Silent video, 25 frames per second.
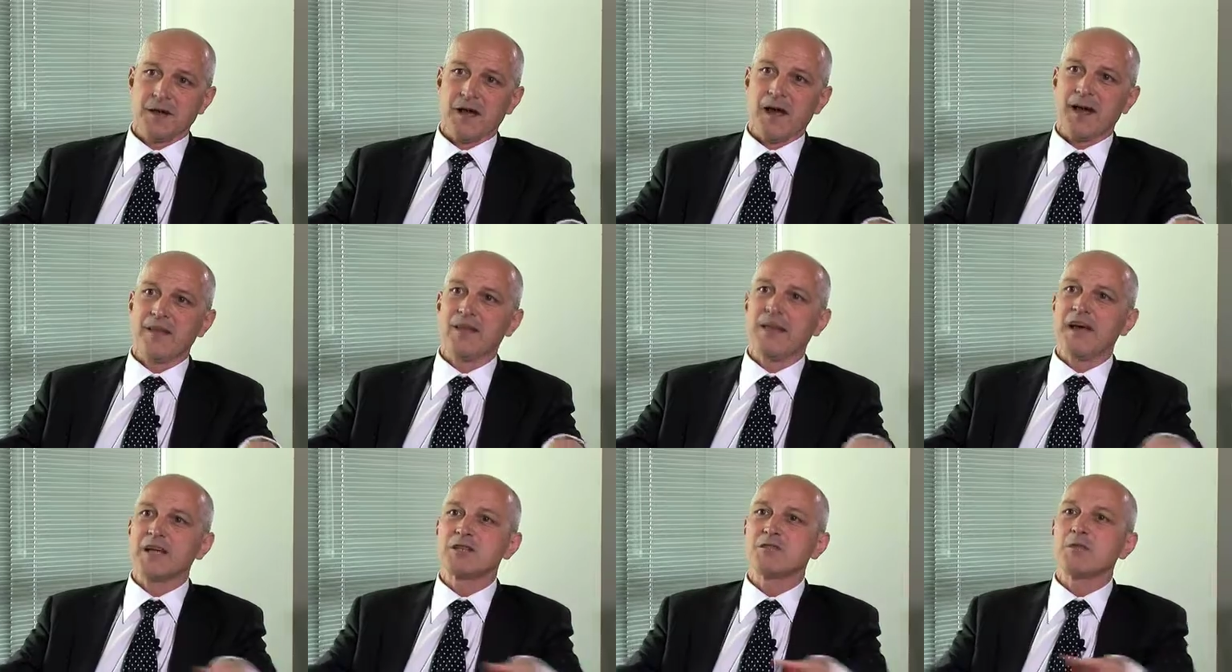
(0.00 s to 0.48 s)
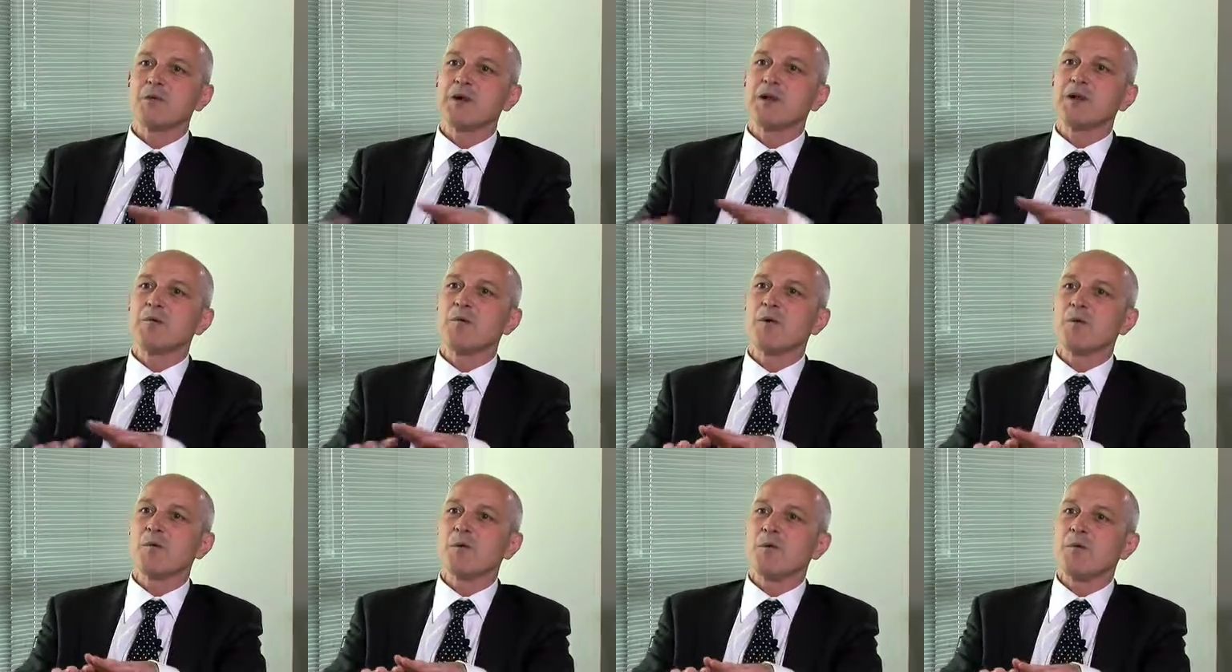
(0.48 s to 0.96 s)
And that's really
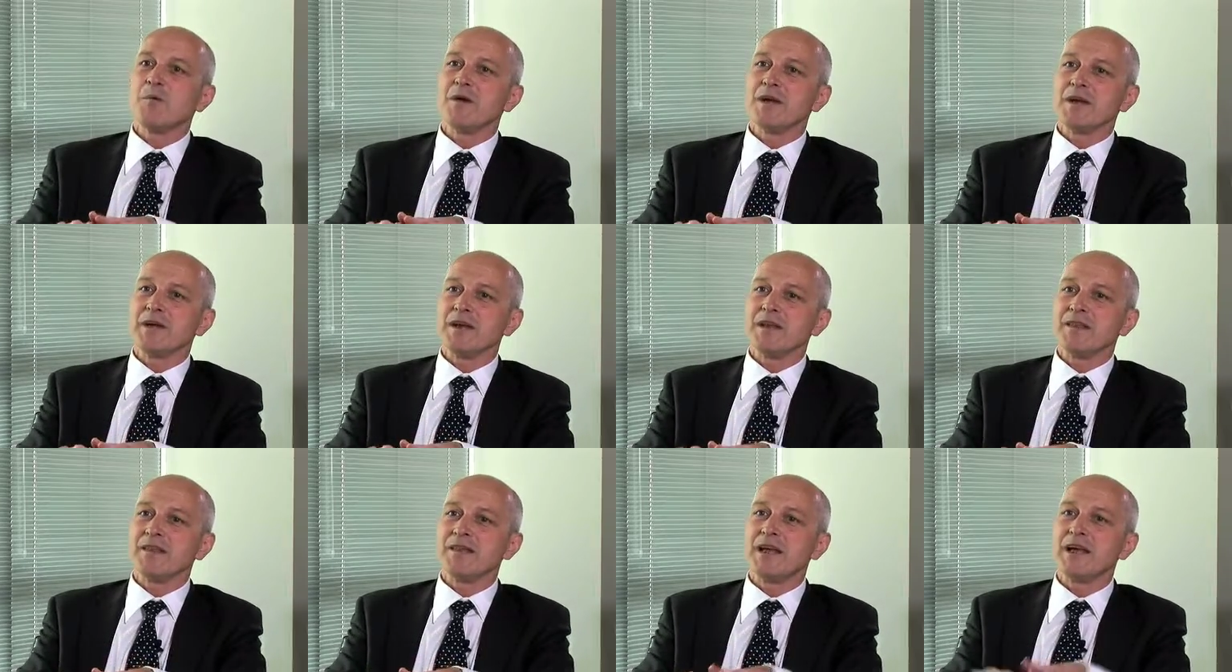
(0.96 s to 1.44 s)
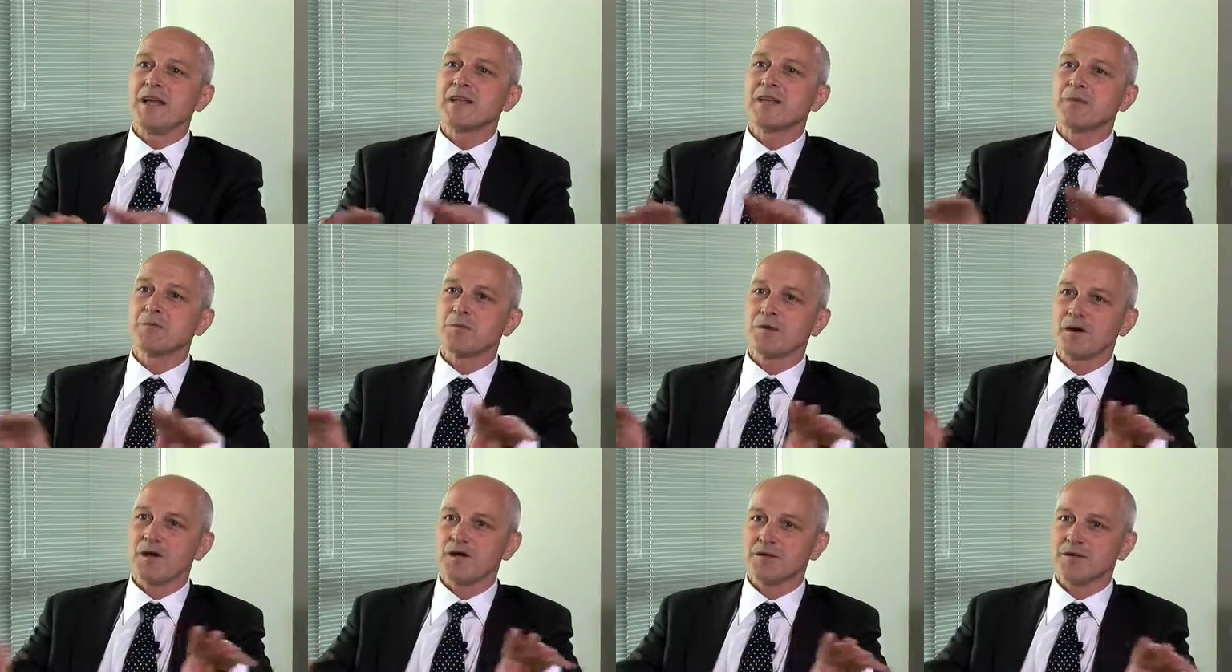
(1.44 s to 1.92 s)
where we're bringing in the
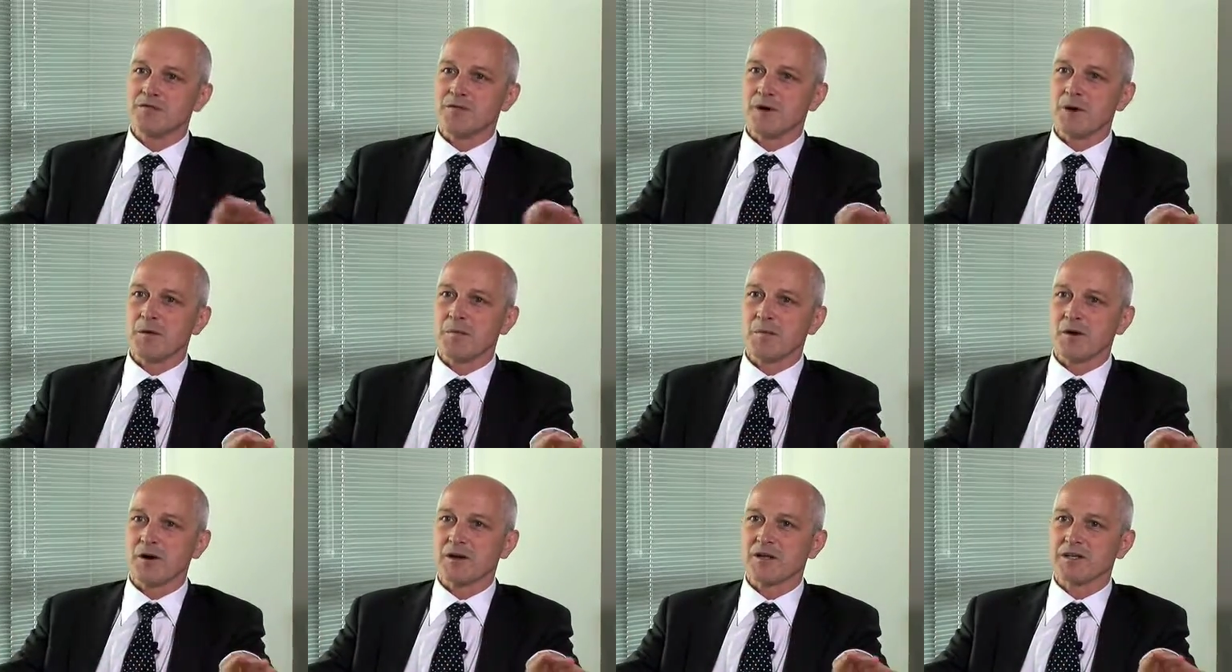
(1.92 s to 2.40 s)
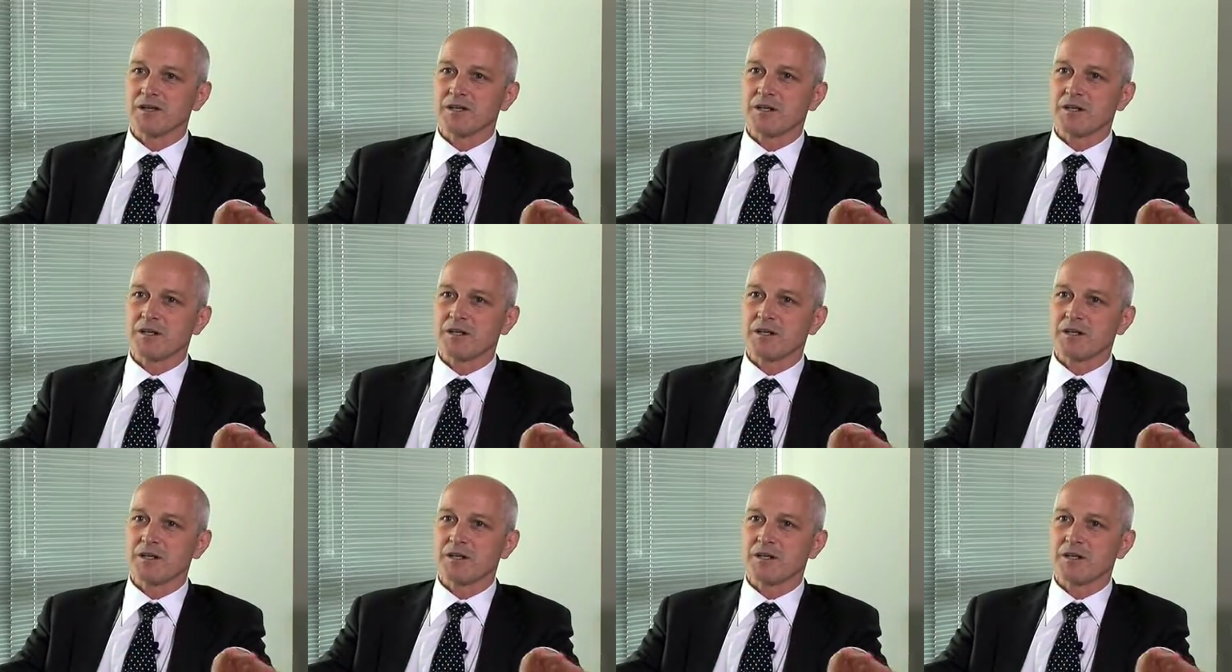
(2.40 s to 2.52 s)
enterprise framework.